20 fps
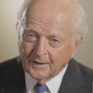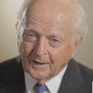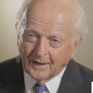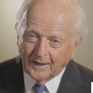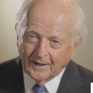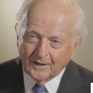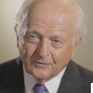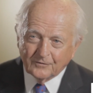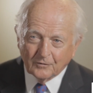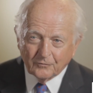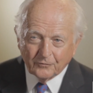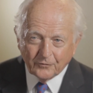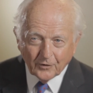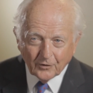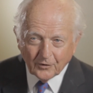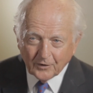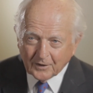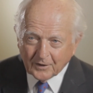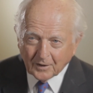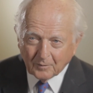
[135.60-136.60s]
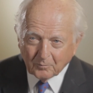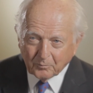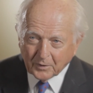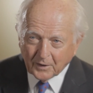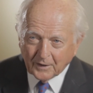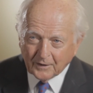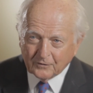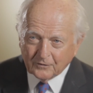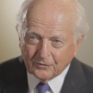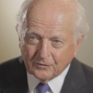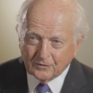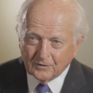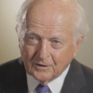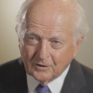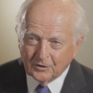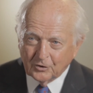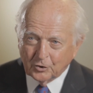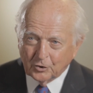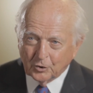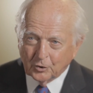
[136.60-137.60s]
It's a very complex
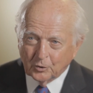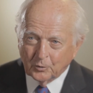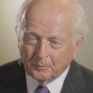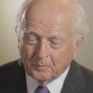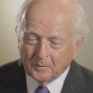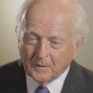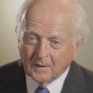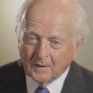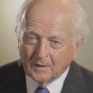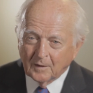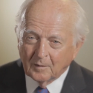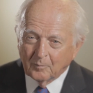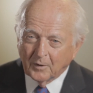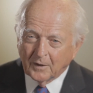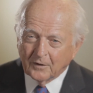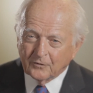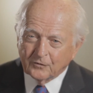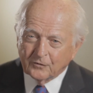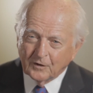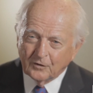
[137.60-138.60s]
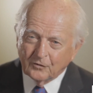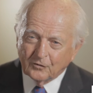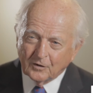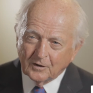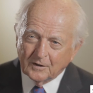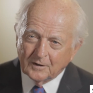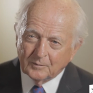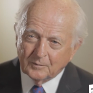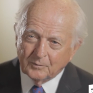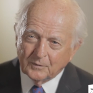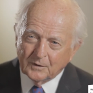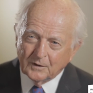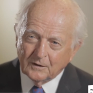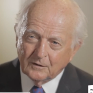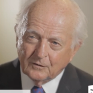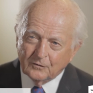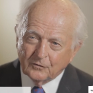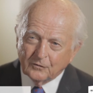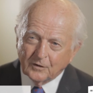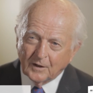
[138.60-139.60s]
issue, but essentially it
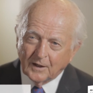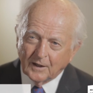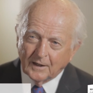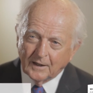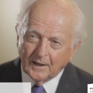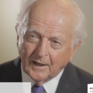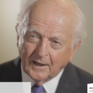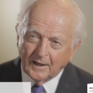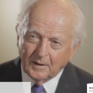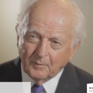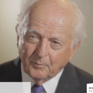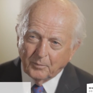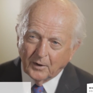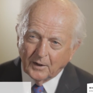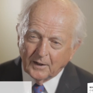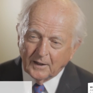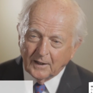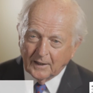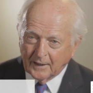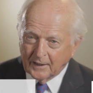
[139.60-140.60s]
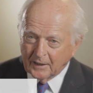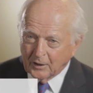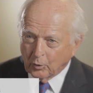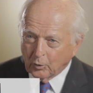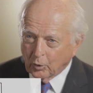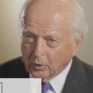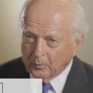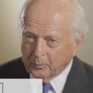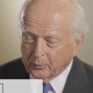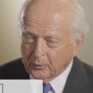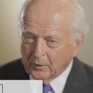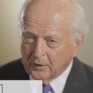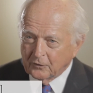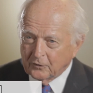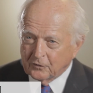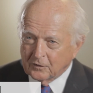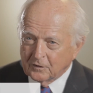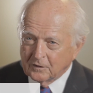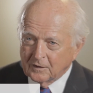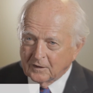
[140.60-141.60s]
means that anybody, any
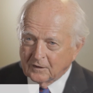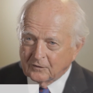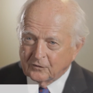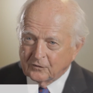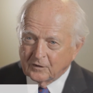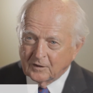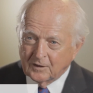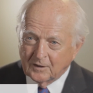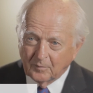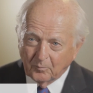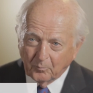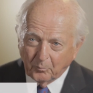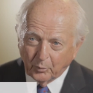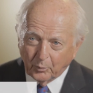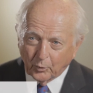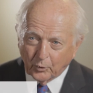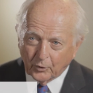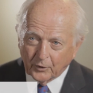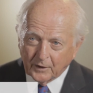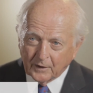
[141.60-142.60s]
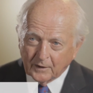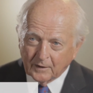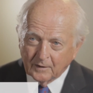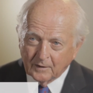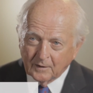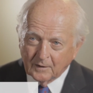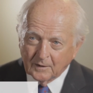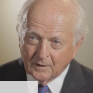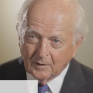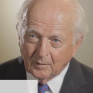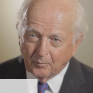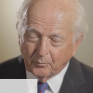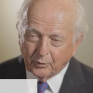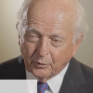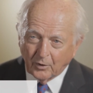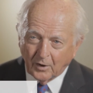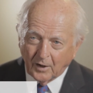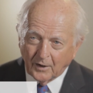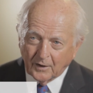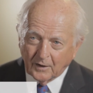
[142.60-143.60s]
corporation that's importing
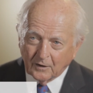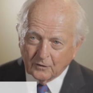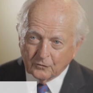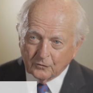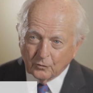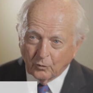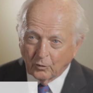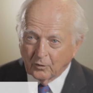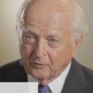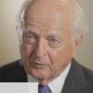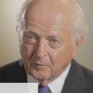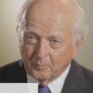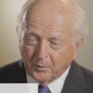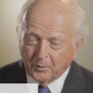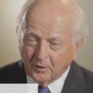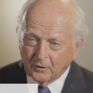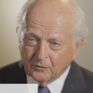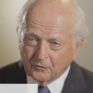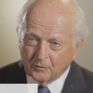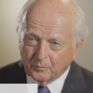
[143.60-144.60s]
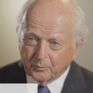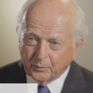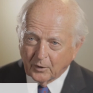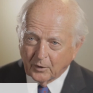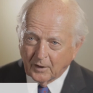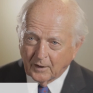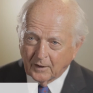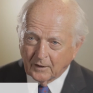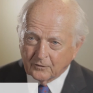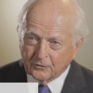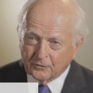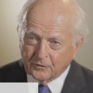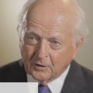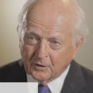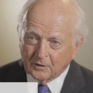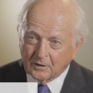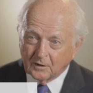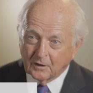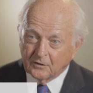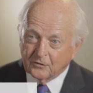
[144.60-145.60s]
products or even parts of products that
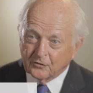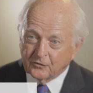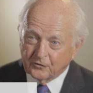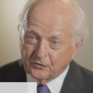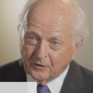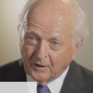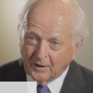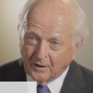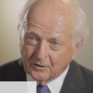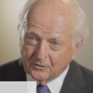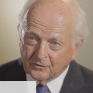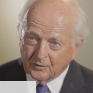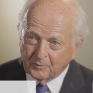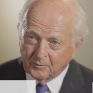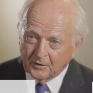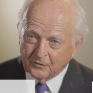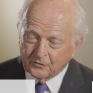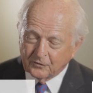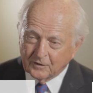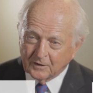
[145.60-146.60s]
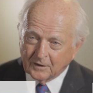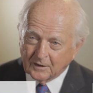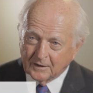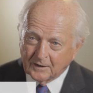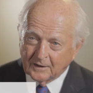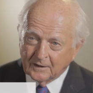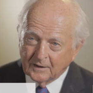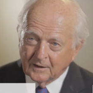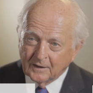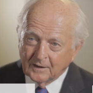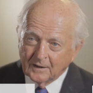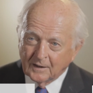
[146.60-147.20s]
are going to sell domestically